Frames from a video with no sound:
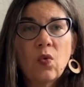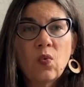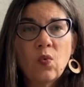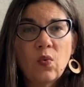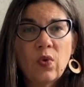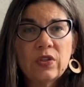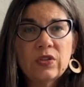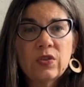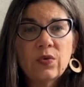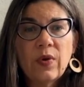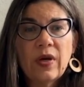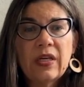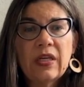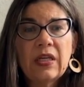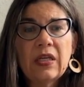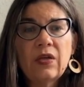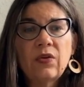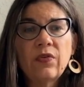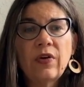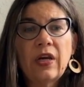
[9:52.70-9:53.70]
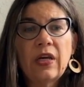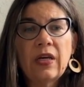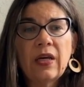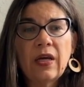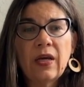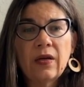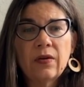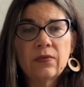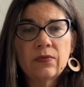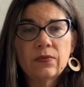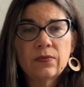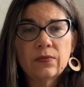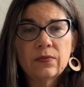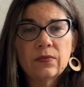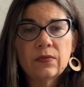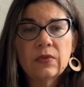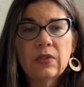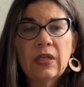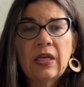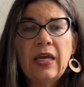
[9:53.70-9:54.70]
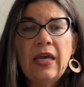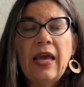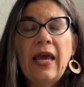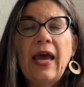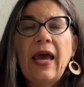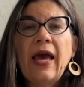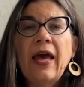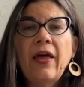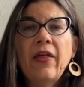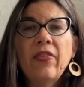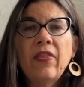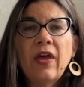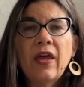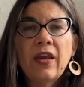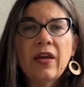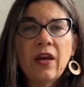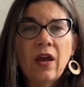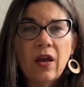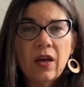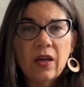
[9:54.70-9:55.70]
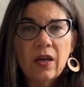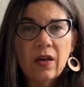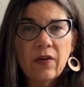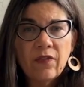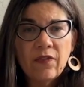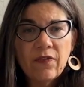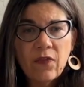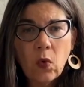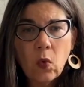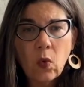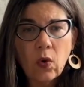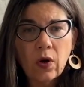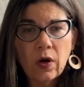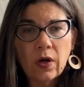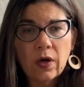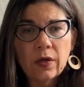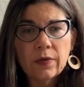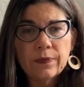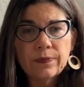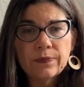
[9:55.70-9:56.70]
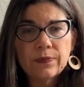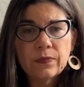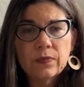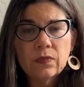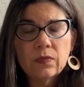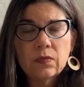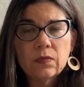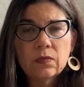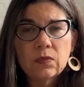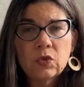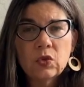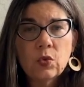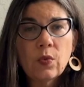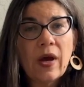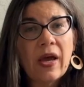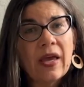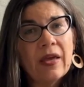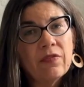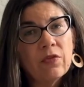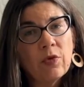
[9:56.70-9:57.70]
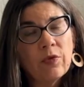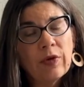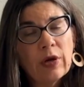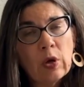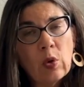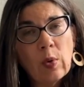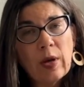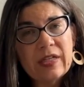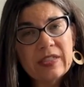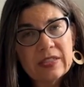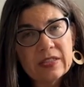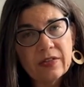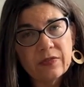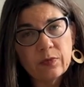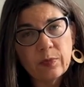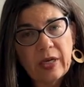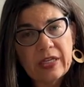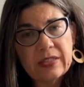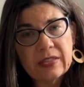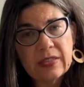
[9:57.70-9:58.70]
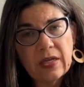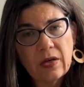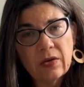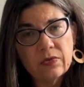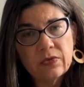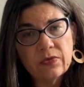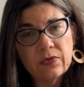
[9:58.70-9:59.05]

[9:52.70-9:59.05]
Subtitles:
What do I need right now? And then 4, do I have a request of myself?